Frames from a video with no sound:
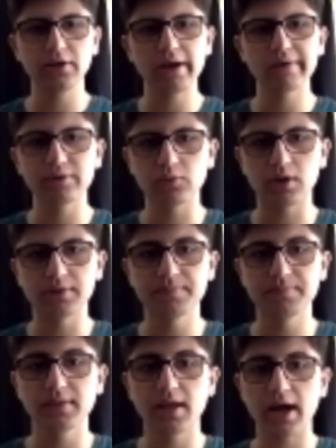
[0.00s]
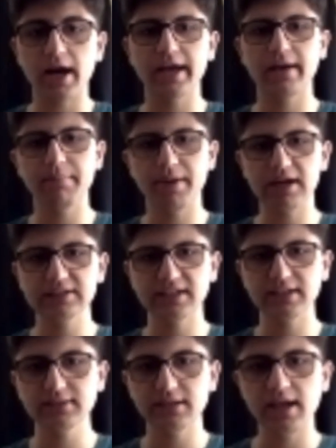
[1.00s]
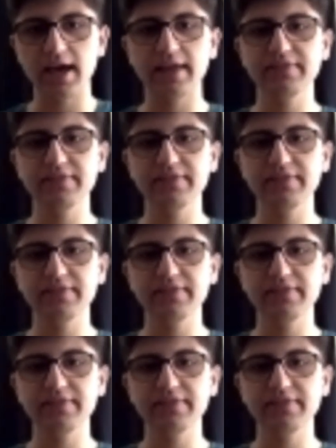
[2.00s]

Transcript: Hello everyone, I am Berzan